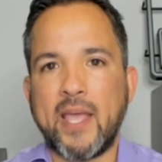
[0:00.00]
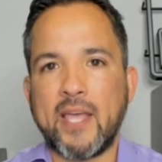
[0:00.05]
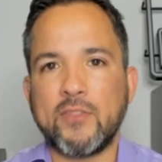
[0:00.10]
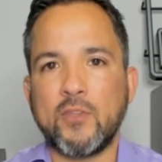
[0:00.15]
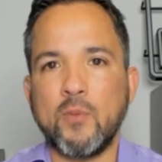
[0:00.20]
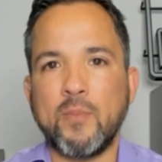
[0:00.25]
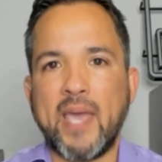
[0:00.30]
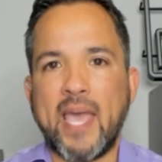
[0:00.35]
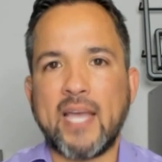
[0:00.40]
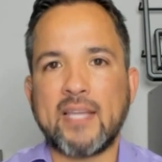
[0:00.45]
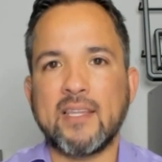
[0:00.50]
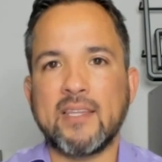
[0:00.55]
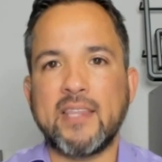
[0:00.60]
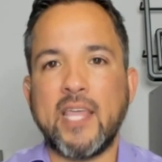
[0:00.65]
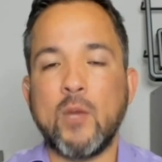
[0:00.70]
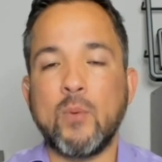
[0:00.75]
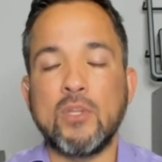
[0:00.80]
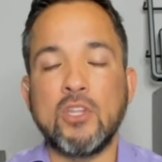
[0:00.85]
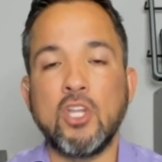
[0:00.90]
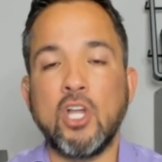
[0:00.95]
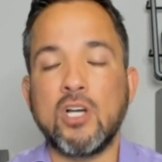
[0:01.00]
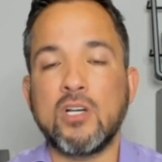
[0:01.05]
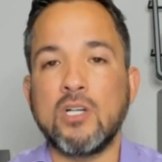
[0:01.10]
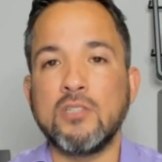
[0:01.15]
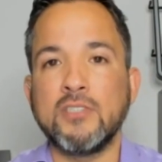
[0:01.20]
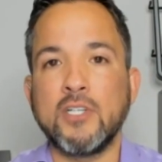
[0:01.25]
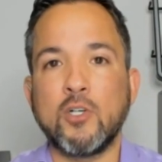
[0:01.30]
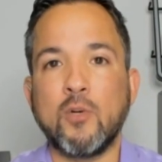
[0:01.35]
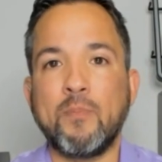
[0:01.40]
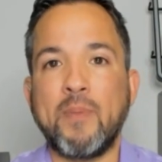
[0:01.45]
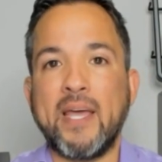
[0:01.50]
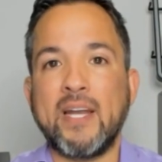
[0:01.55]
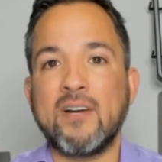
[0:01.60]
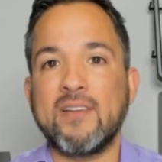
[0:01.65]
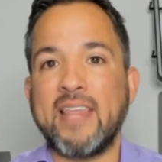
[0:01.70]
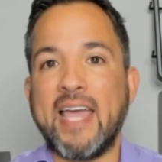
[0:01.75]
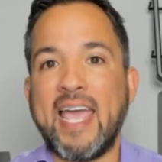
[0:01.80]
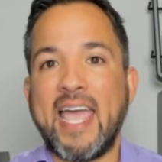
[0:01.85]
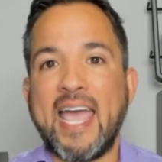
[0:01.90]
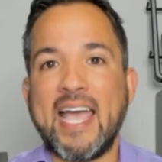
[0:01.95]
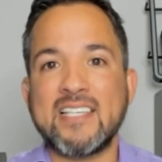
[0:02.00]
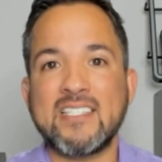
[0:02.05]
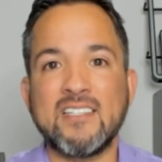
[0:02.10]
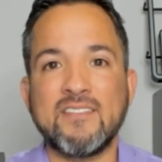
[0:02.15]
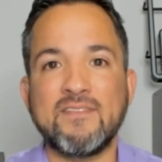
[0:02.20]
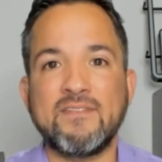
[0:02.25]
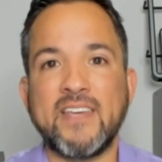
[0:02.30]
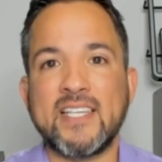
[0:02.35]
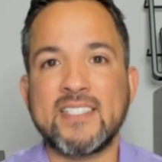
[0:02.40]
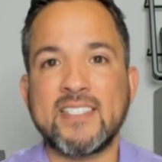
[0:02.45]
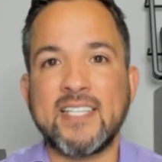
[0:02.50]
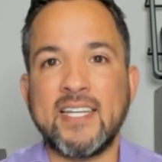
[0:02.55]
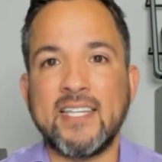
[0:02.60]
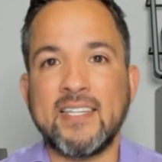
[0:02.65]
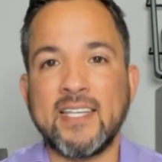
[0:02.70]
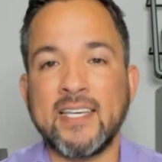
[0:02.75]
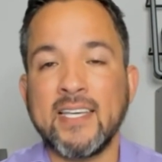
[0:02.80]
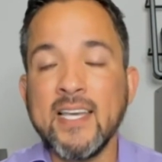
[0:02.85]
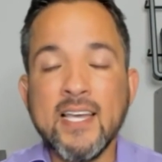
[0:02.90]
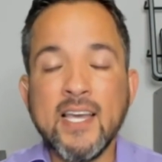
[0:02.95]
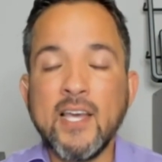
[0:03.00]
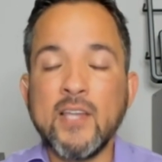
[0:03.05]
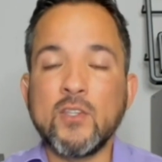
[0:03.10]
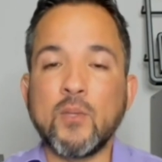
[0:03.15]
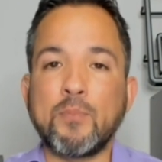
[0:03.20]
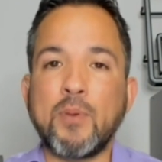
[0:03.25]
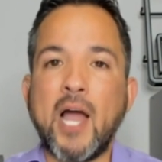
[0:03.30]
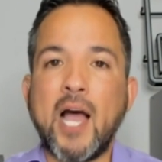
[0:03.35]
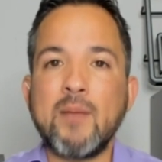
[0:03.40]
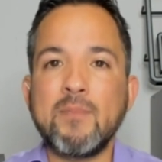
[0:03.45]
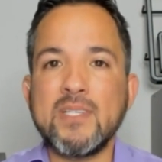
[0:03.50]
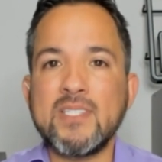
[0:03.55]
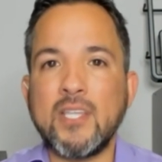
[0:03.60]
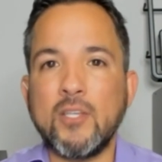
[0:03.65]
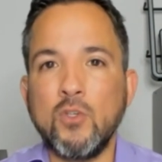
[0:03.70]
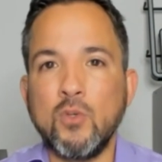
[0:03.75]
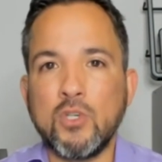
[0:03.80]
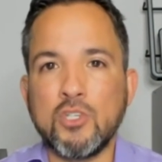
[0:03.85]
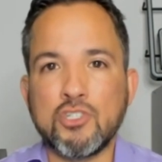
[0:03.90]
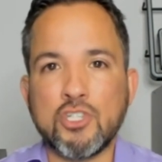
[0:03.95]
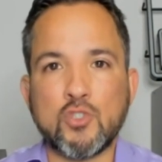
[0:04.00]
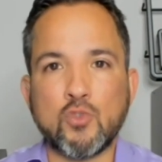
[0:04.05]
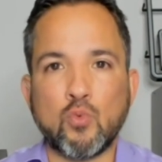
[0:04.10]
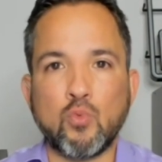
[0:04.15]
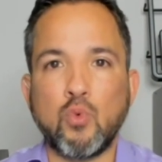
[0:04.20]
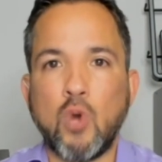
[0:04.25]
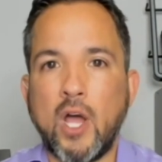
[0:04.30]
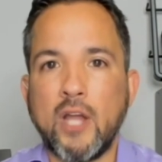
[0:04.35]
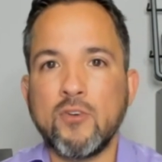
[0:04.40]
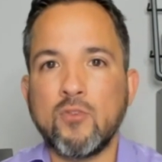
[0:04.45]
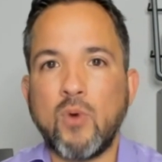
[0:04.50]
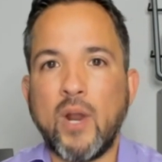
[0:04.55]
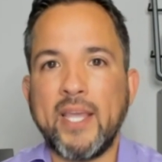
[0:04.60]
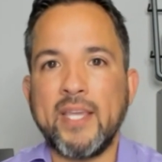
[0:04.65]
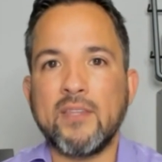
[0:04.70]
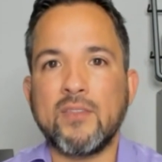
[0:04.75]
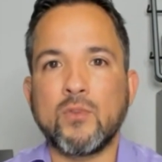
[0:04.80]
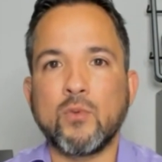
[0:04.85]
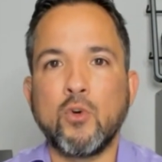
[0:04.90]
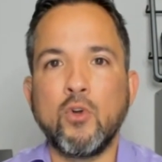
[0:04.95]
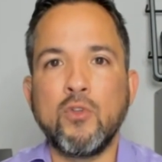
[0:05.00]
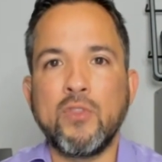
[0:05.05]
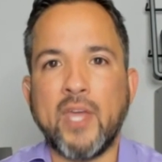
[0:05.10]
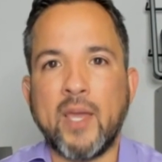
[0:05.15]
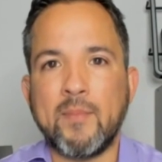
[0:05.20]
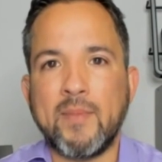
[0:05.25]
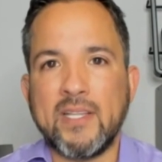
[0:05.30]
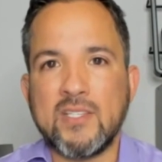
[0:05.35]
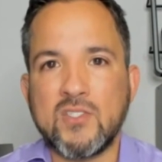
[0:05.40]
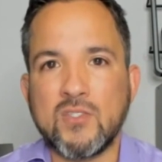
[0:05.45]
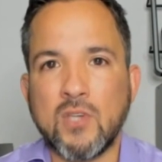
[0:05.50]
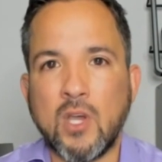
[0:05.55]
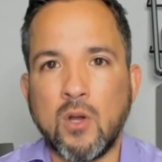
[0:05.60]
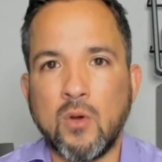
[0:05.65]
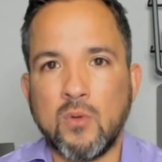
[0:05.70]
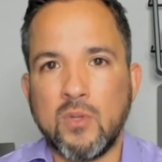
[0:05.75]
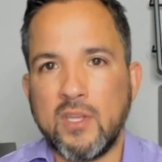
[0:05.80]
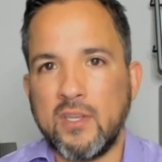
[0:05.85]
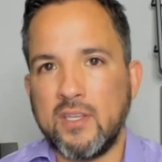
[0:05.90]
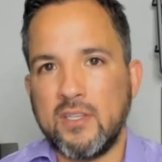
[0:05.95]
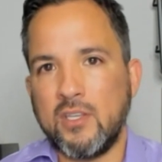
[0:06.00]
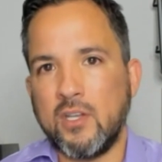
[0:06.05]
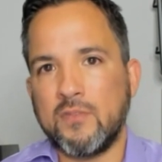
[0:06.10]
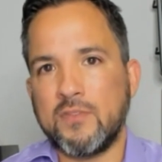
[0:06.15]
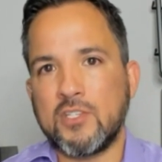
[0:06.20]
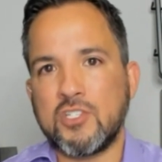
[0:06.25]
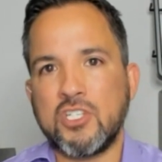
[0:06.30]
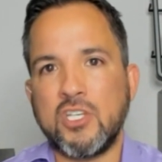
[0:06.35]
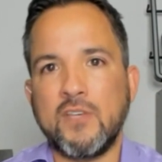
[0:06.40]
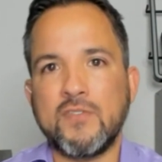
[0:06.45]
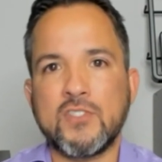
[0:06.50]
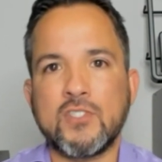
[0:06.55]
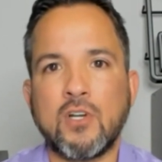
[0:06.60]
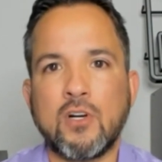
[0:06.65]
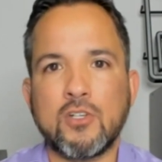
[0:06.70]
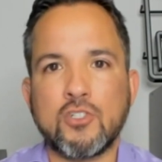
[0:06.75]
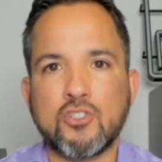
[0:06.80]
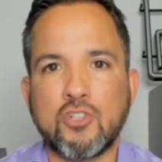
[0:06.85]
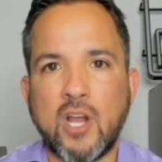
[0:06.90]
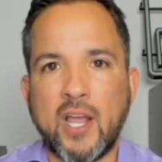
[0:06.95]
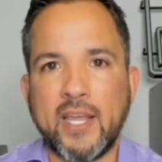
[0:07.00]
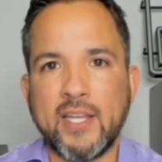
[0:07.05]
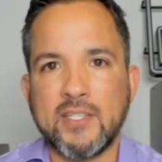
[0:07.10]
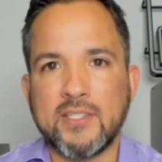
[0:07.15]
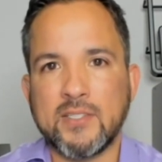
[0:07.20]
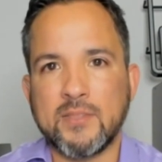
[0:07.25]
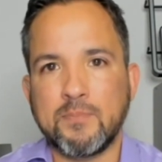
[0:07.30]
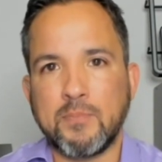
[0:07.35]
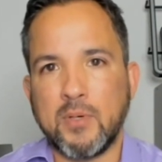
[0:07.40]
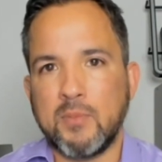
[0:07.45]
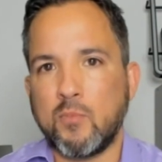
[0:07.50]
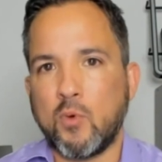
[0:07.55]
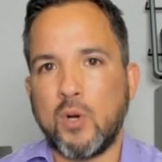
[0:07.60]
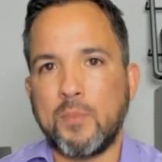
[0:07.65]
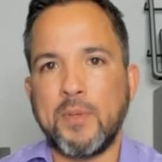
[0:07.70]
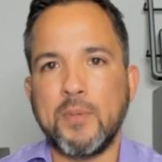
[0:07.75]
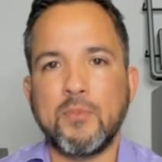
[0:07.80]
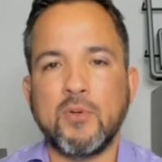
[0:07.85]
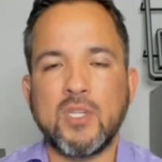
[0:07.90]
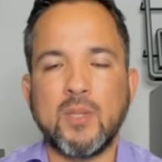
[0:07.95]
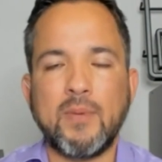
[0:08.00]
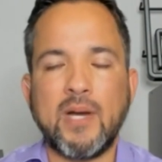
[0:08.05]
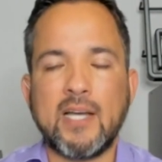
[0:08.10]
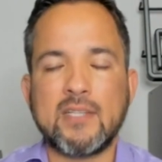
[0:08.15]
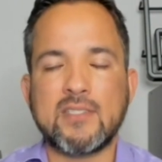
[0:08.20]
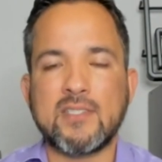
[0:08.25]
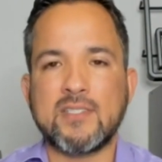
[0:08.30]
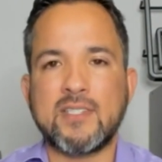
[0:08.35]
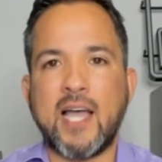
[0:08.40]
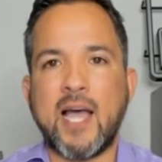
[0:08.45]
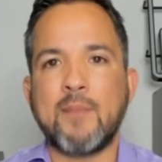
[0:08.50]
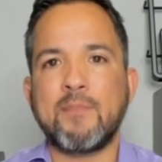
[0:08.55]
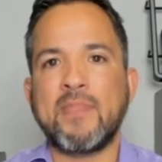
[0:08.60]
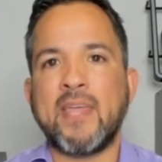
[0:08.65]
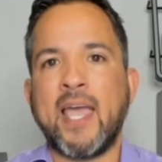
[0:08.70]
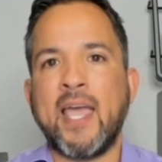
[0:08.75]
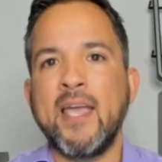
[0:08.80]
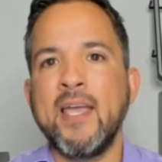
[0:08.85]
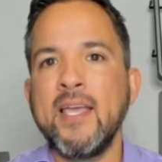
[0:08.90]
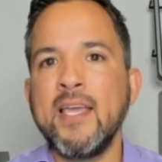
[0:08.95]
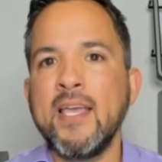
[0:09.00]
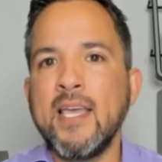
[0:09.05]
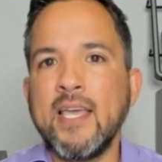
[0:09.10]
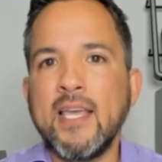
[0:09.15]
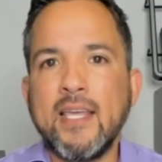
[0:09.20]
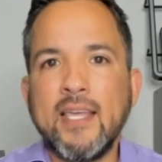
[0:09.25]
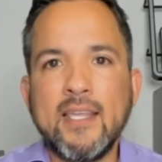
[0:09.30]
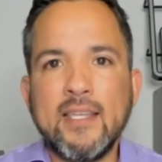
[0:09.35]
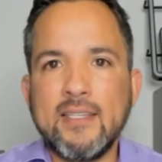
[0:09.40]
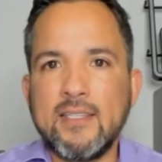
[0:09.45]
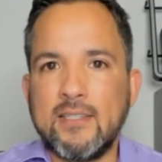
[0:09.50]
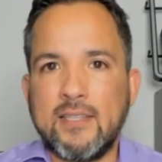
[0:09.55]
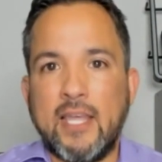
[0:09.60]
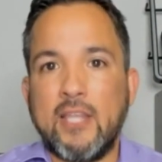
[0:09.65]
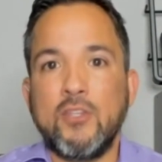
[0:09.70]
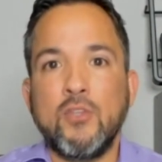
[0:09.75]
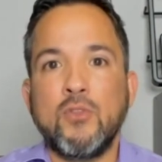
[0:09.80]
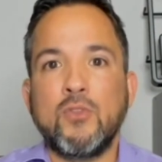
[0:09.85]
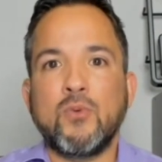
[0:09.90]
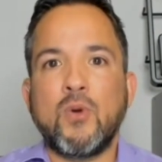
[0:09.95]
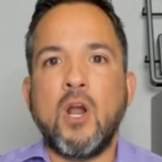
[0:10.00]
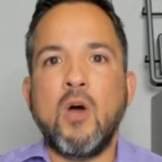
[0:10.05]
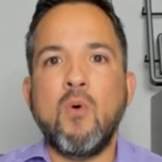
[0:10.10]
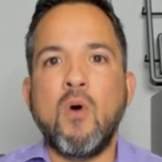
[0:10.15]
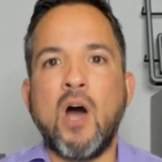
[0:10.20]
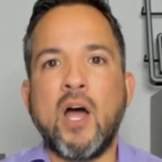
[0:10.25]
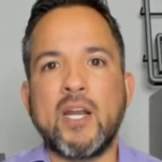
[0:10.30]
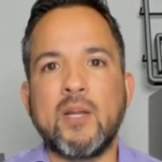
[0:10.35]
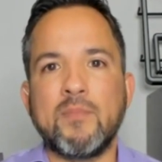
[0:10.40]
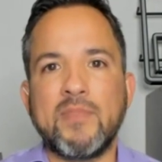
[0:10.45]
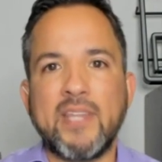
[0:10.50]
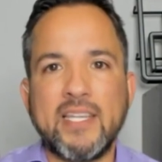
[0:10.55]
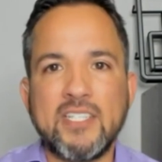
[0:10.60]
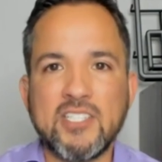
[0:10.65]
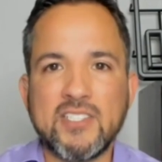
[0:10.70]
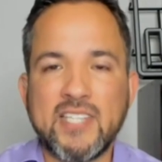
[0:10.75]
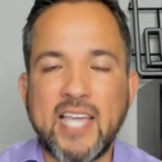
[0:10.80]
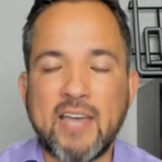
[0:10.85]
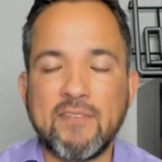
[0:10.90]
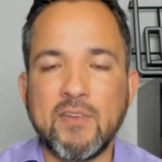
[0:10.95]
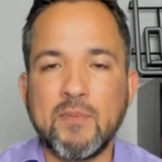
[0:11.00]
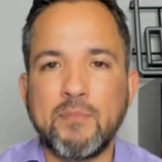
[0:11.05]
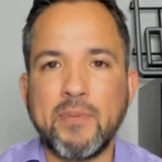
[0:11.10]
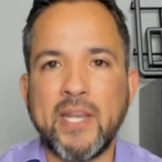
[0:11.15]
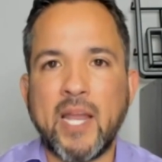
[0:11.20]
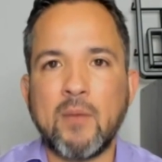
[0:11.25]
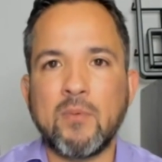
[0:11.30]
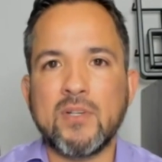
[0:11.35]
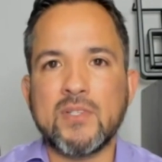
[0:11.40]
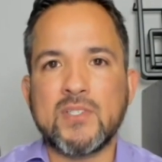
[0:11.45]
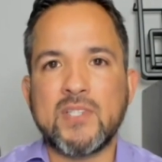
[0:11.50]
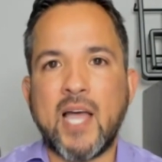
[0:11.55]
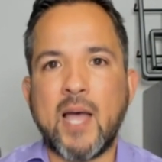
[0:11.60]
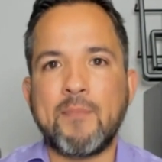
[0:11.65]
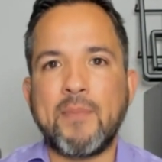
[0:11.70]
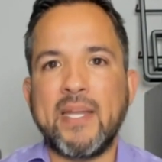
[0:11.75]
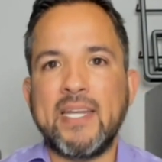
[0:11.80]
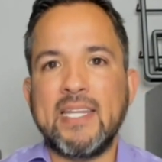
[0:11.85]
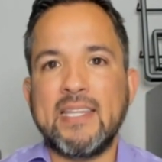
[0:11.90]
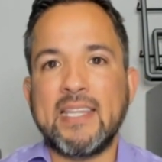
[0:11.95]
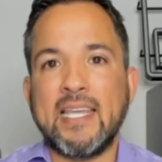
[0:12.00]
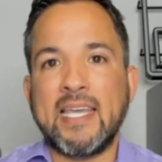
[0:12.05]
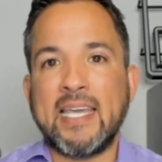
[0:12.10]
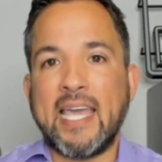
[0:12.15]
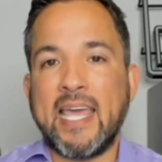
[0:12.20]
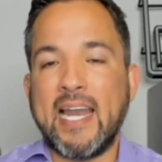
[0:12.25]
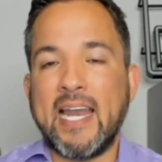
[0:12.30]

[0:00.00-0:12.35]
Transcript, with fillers: Mathieu back that they would look a little better. That hasn't fixed anything. The problem is that you can just run right through them. And so, you know, if the Chiefs start trying to put more people in the box to stop that, then you throw on them. They just haven't been able to stop anything.